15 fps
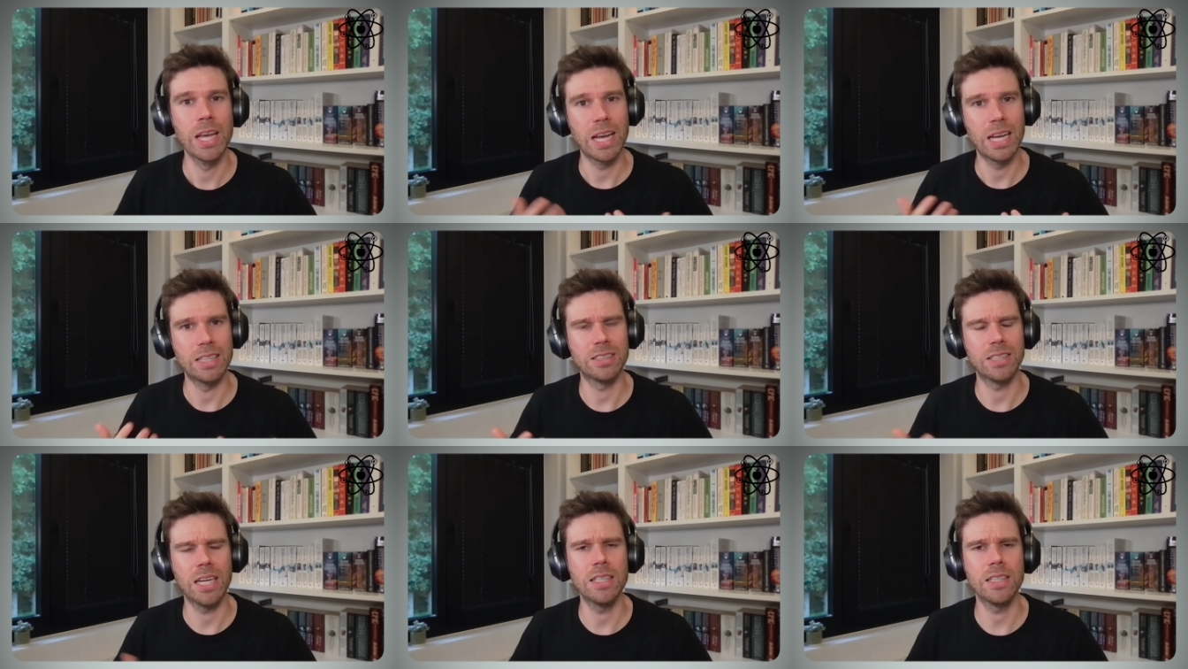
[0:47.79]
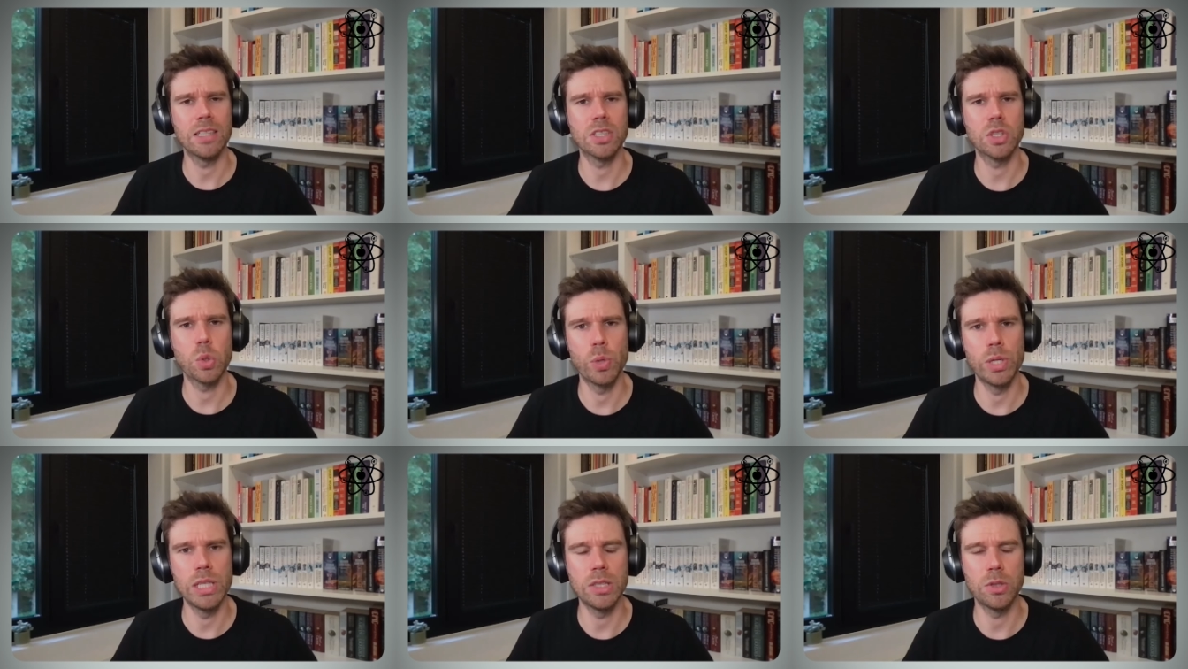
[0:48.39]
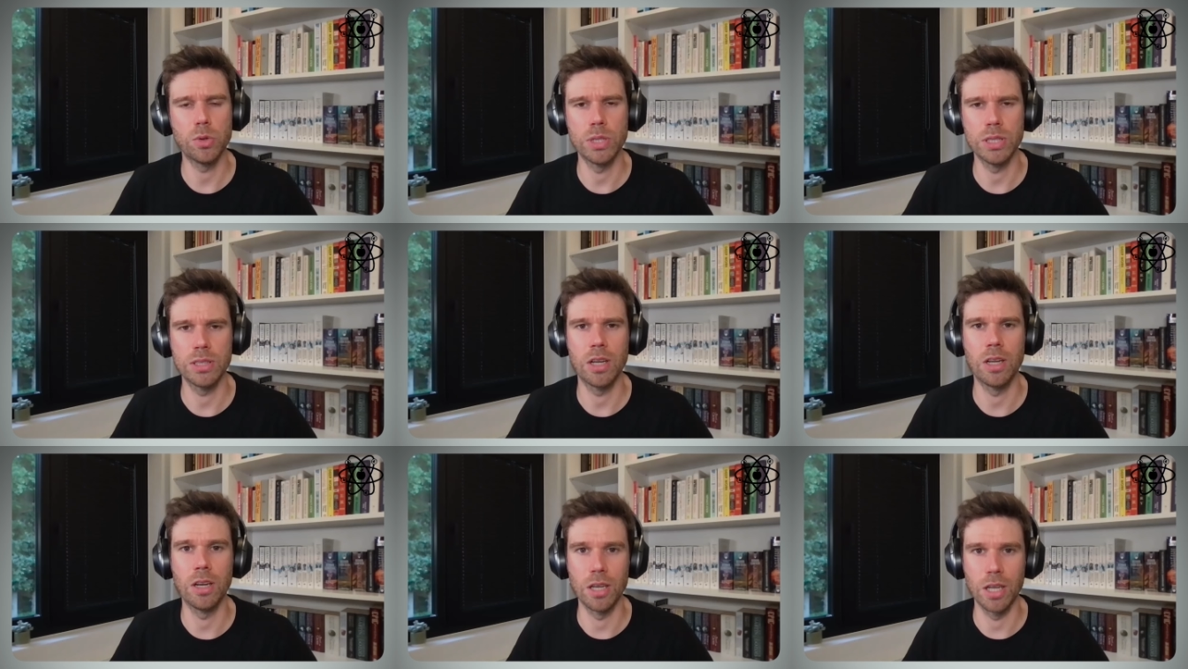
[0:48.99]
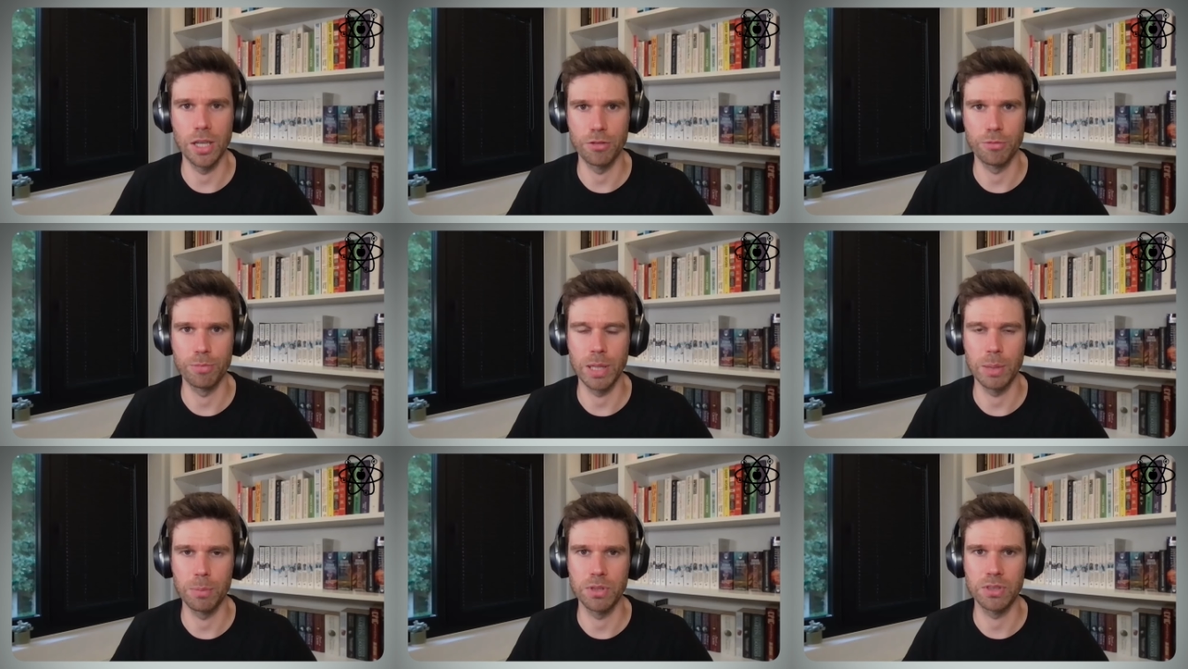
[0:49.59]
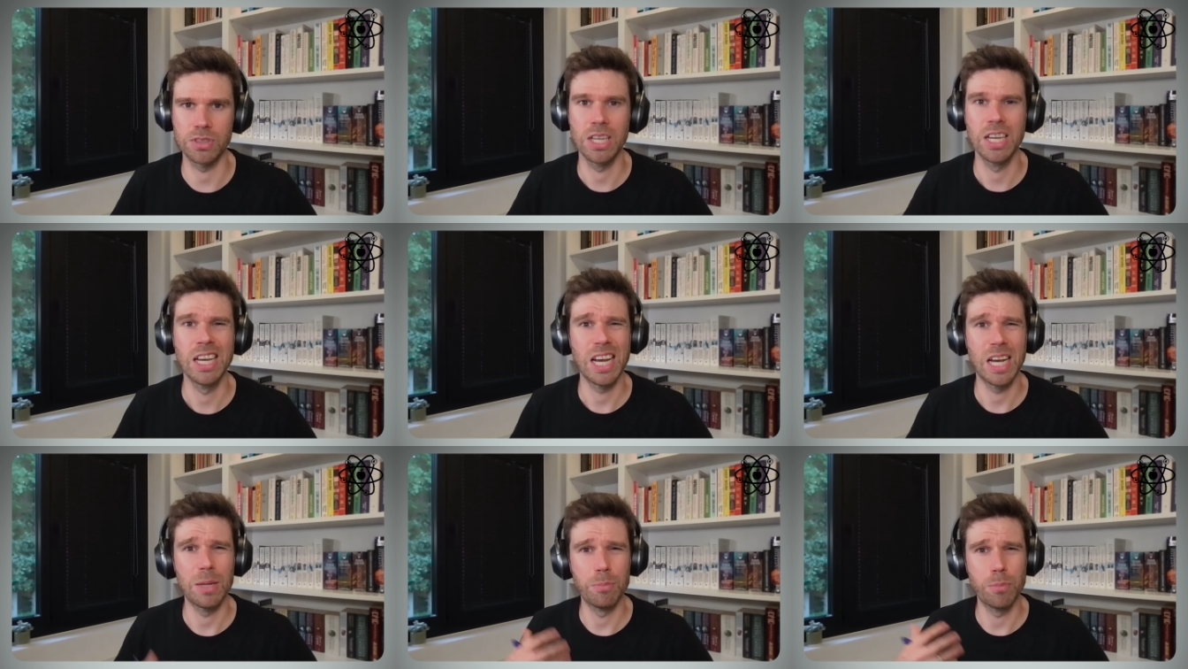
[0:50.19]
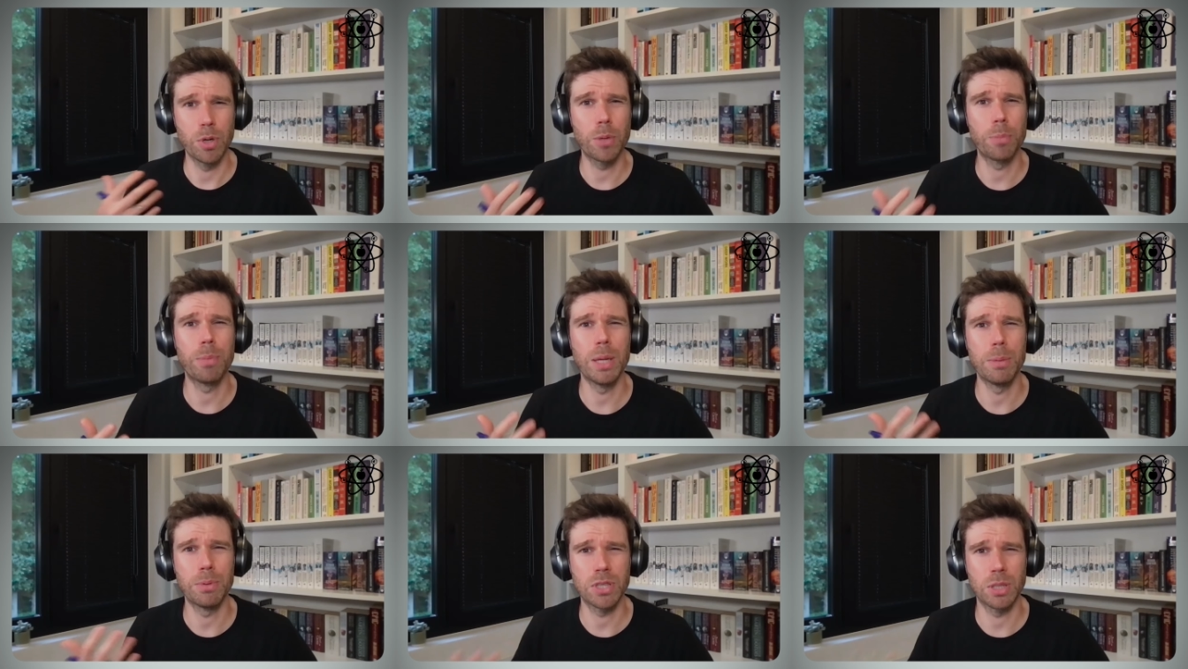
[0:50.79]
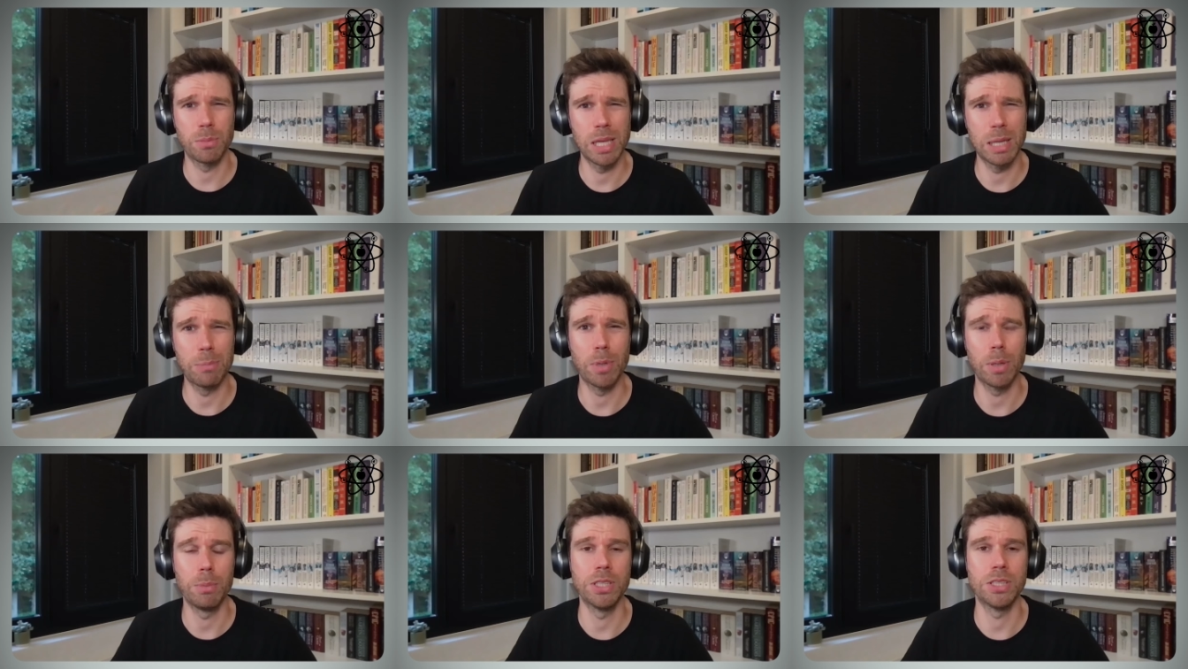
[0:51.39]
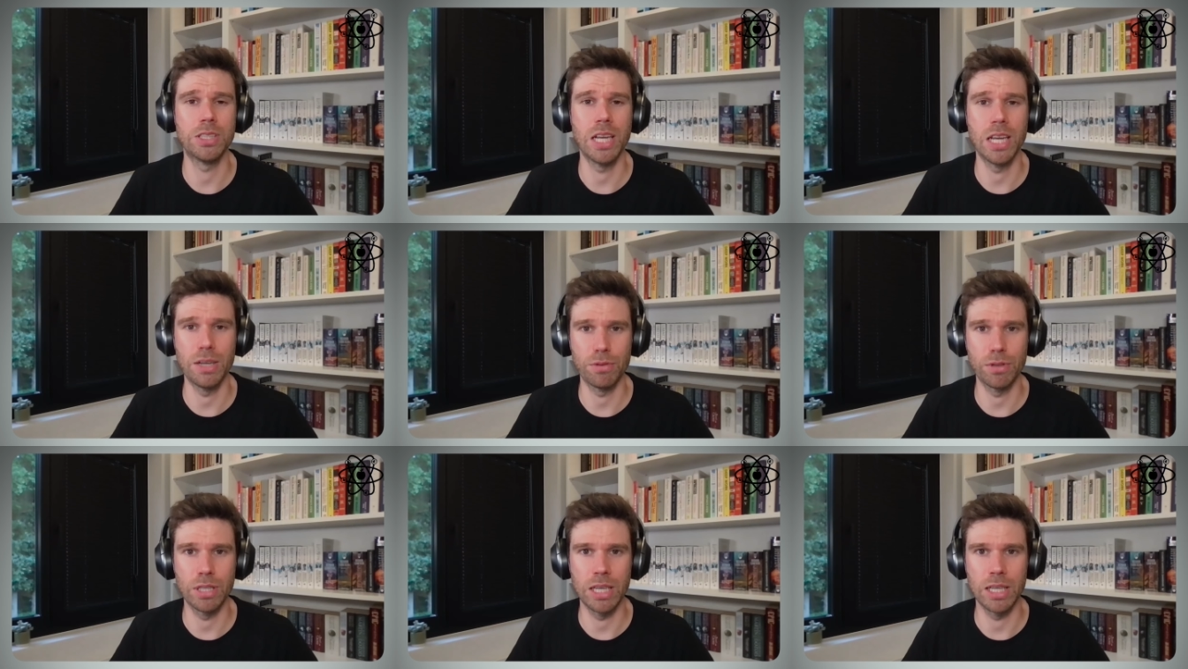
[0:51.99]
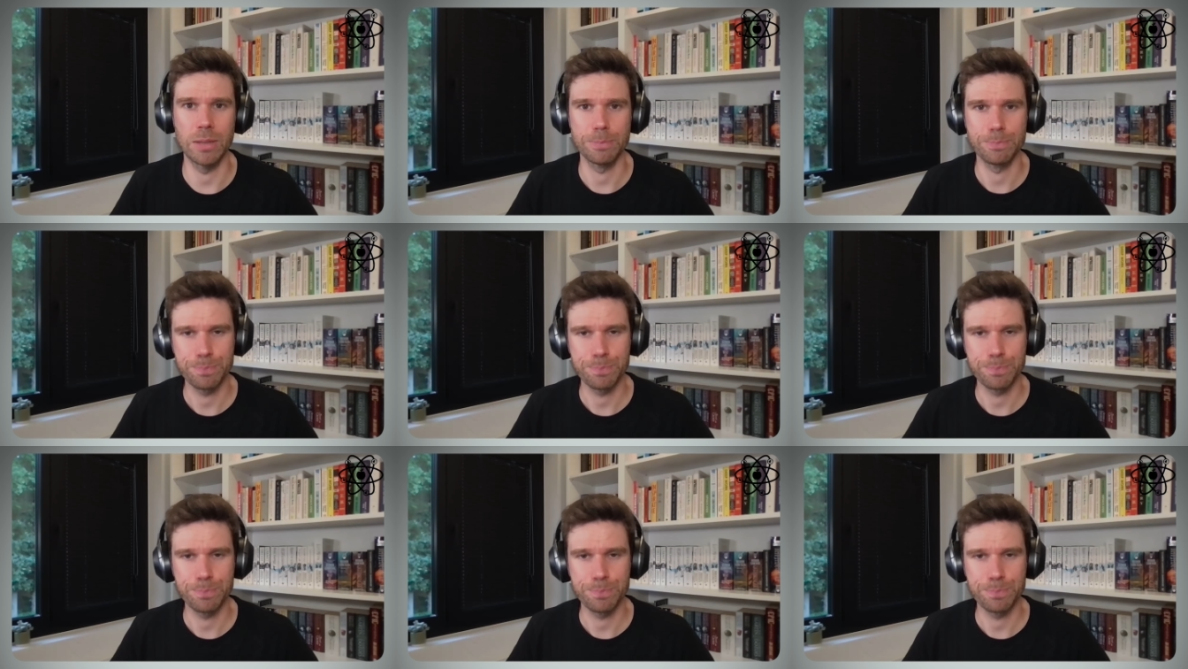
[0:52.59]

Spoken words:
As scientists, we need to read a lot of papers, and more papers are being published every day.